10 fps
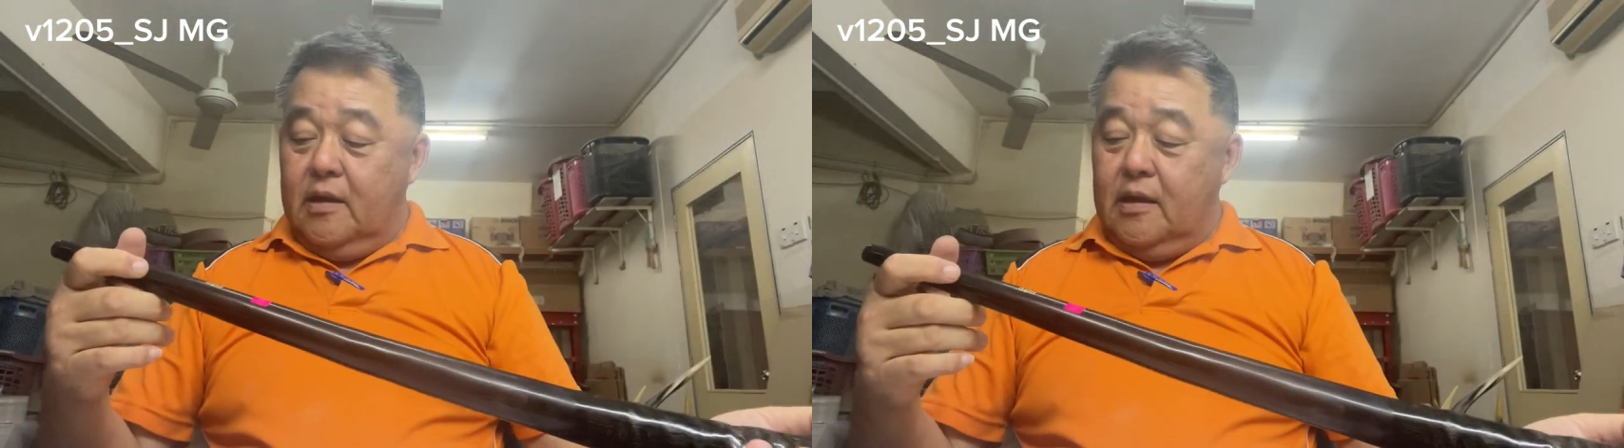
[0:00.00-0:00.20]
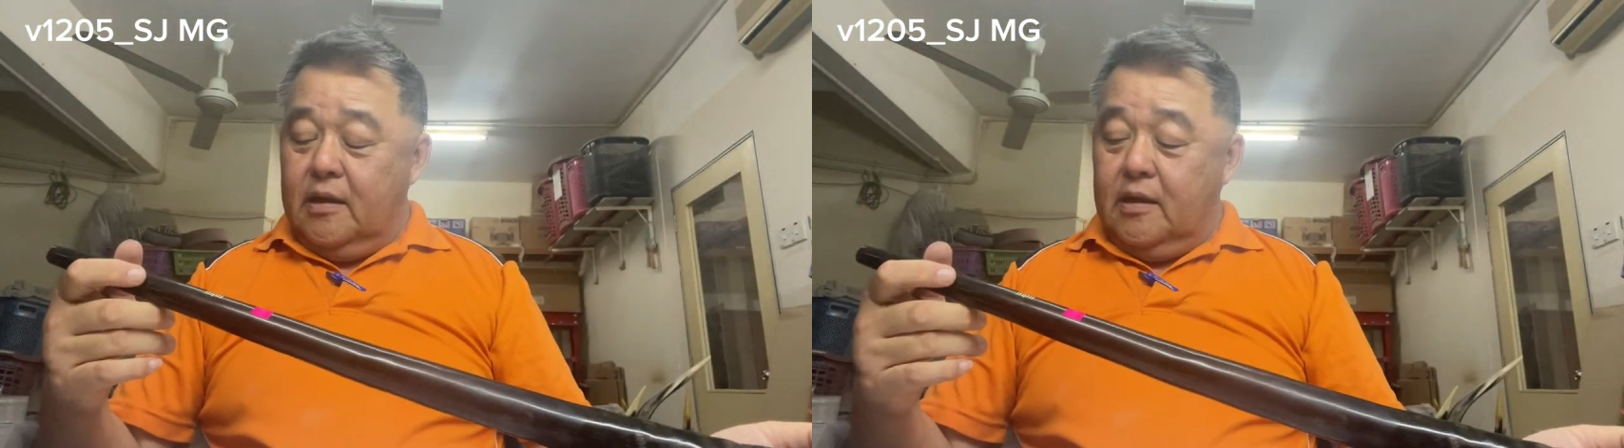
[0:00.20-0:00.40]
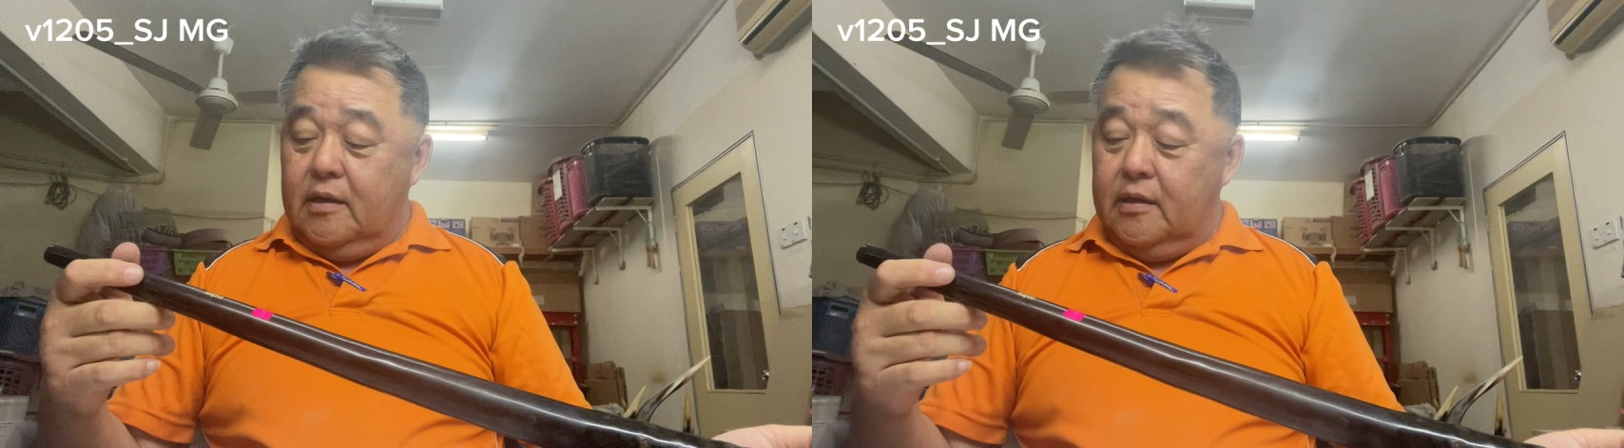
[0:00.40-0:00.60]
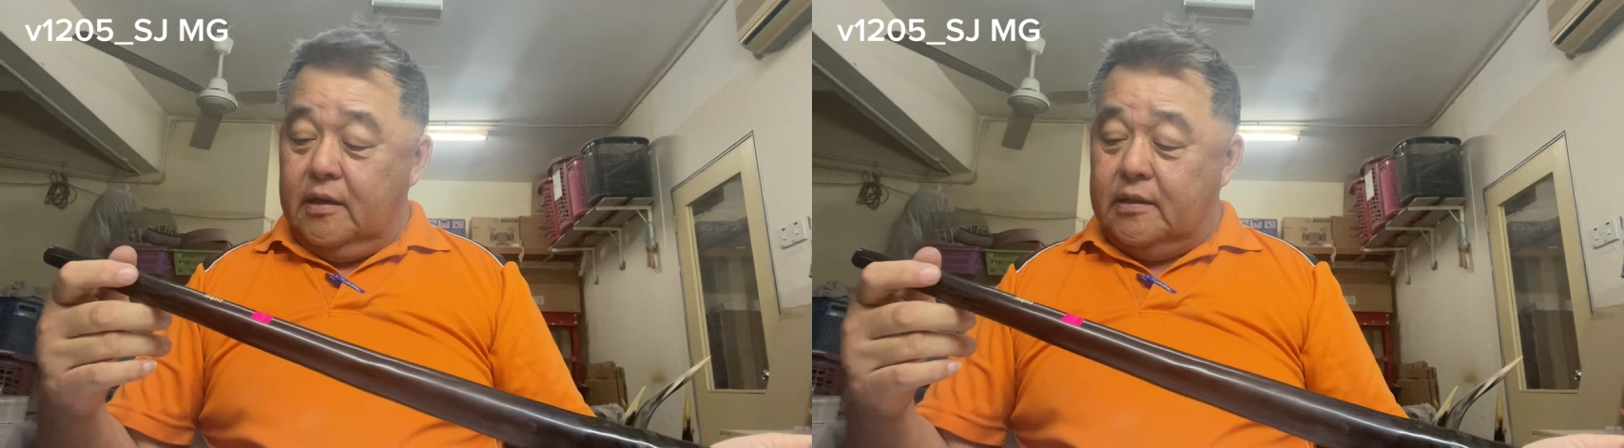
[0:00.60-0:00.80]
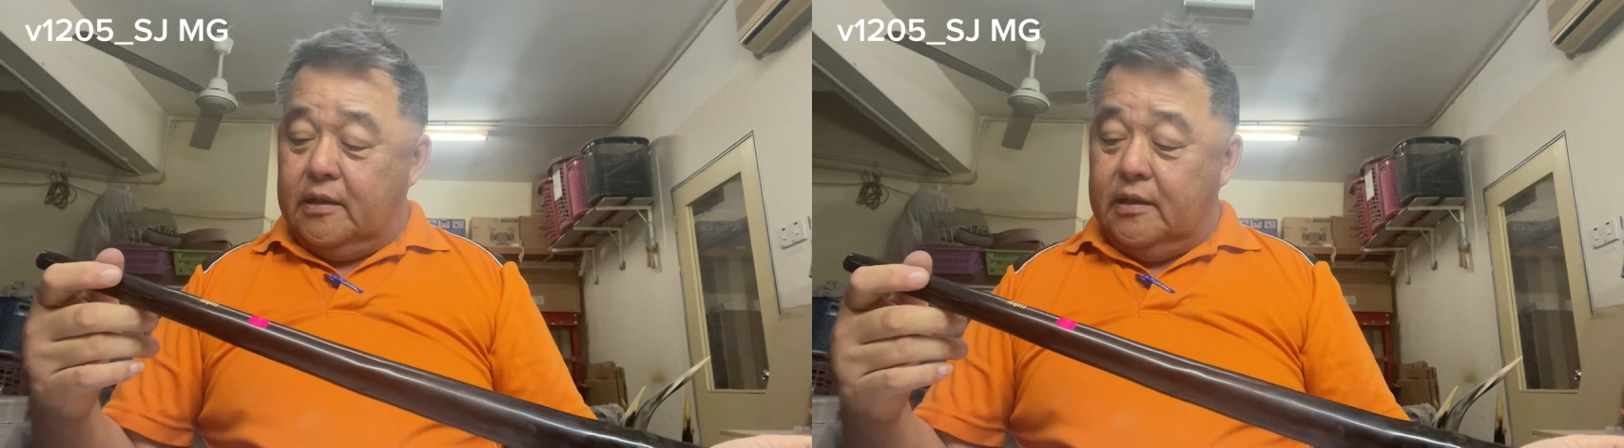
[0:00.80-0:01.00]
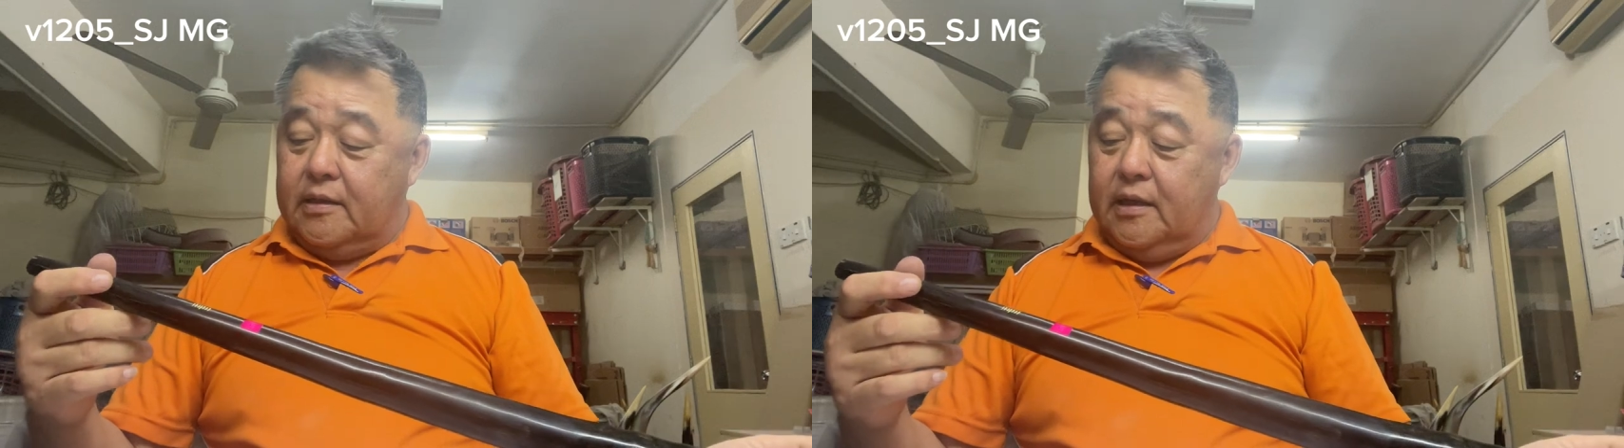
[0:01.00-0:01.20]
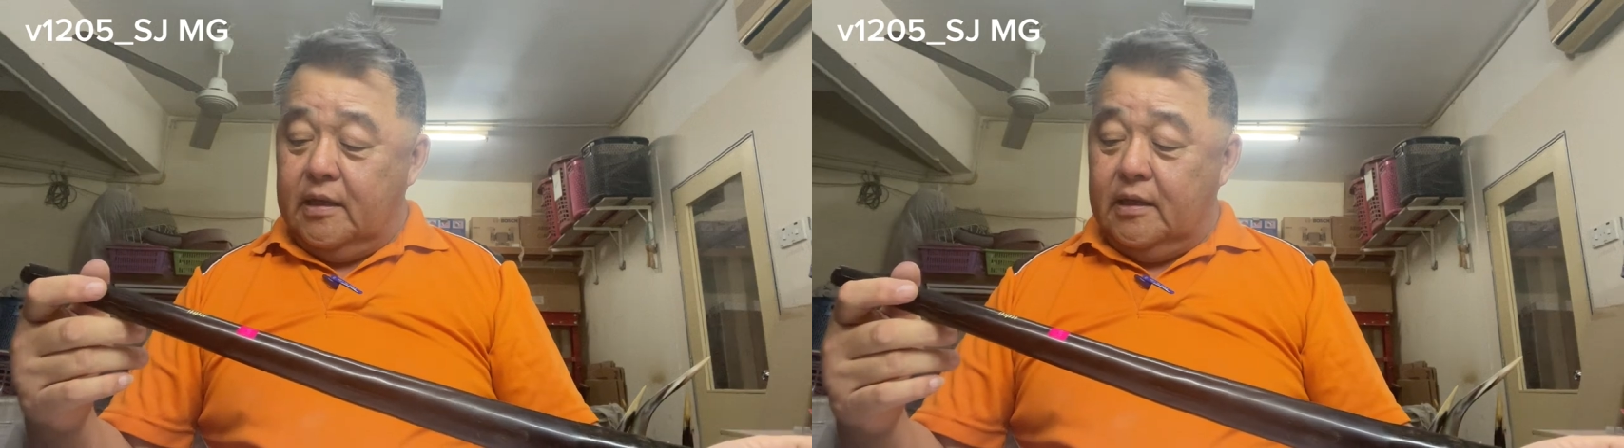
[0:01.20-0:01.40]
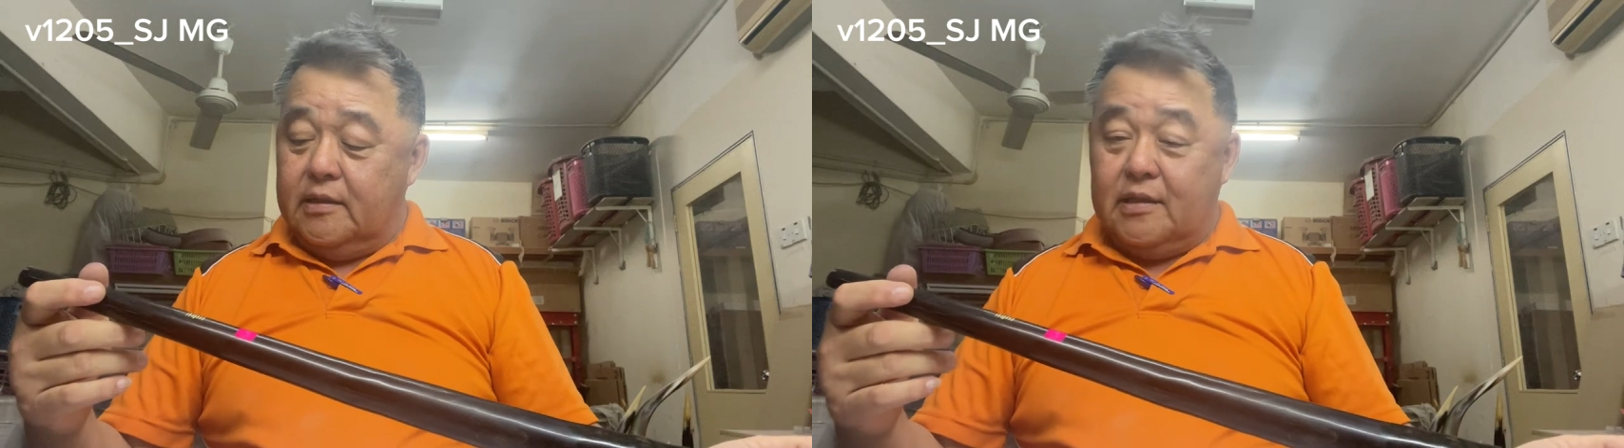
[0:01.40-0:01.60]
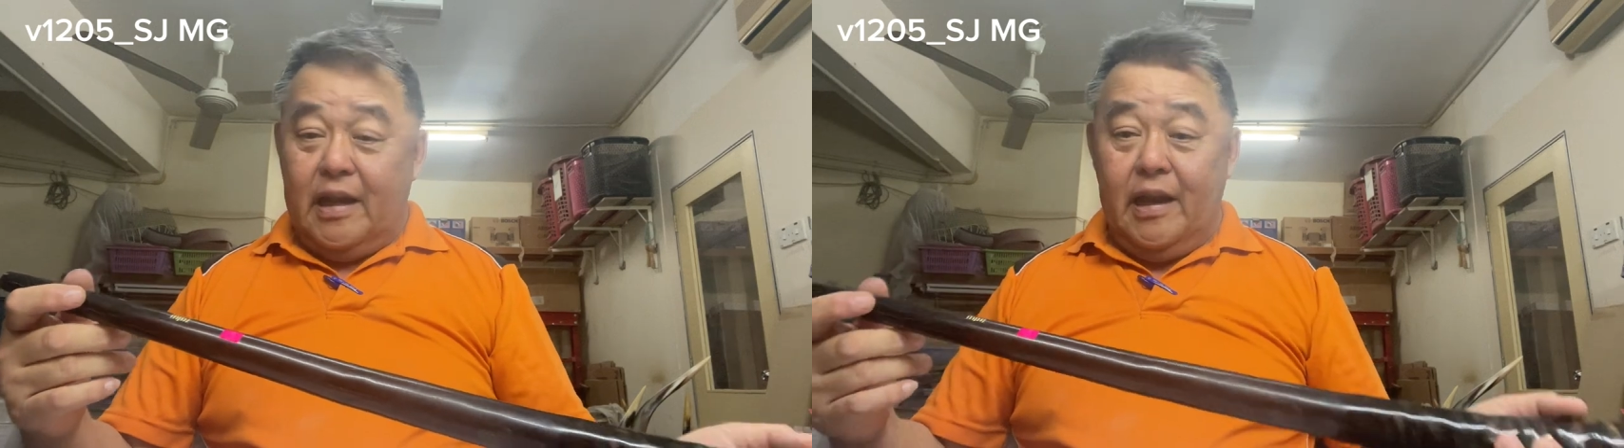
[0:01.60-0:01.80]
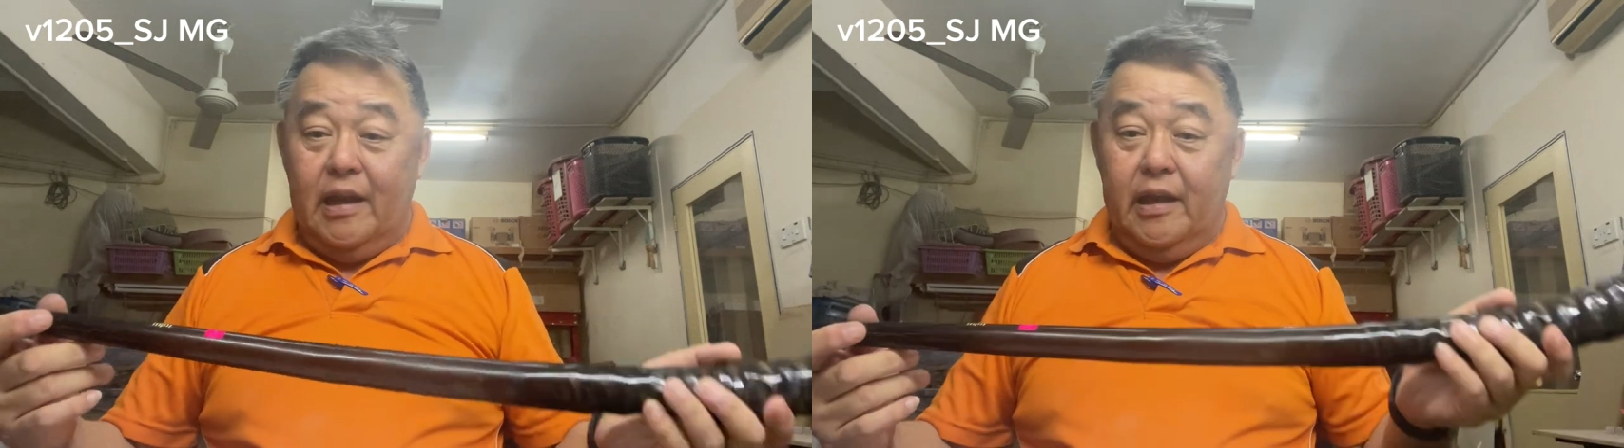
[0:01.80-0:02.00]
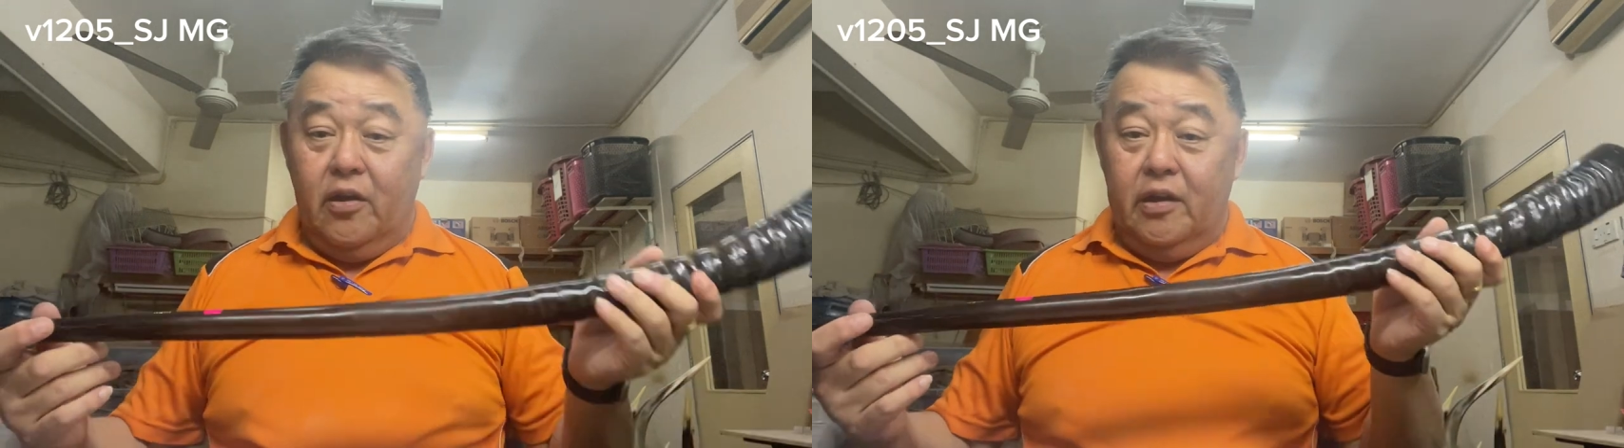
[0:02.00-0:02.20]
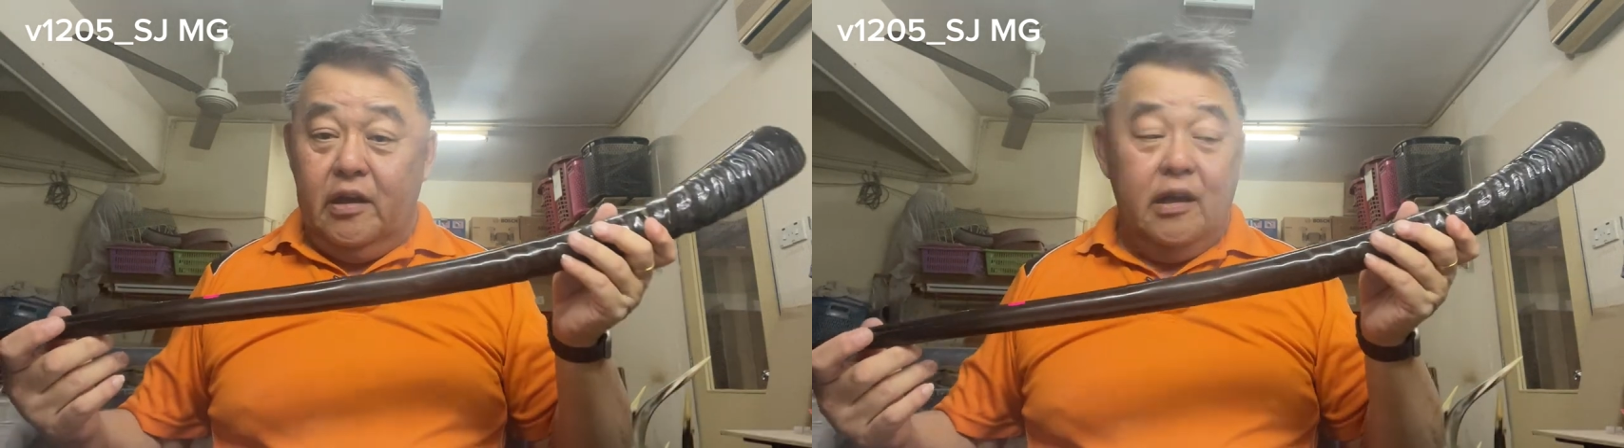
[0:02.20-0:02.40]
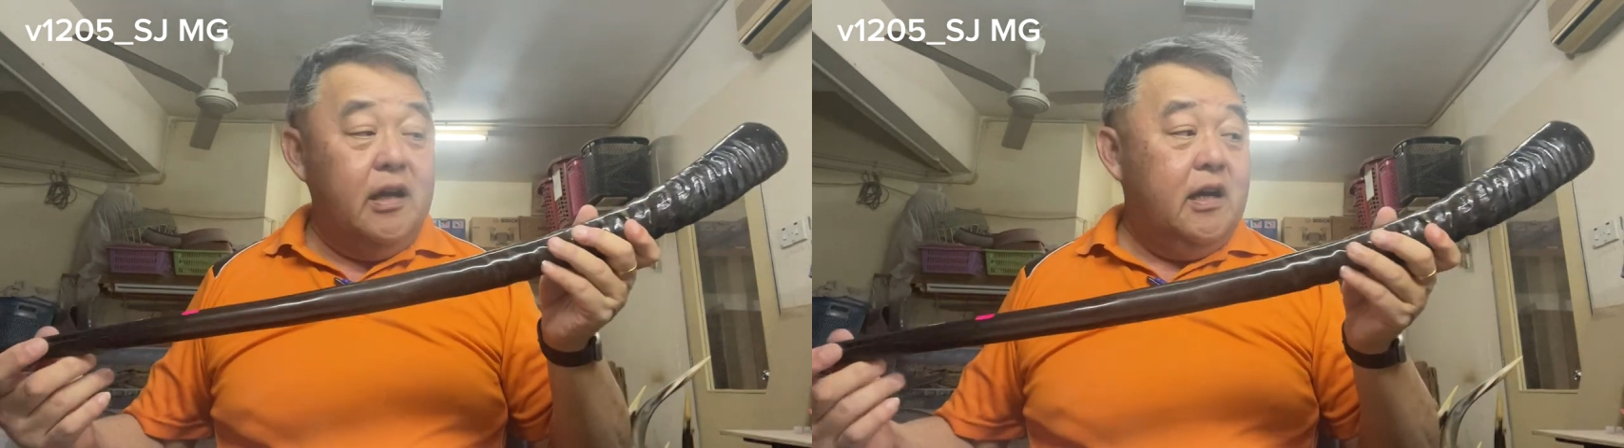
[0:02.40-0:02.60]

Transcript: is slightly on the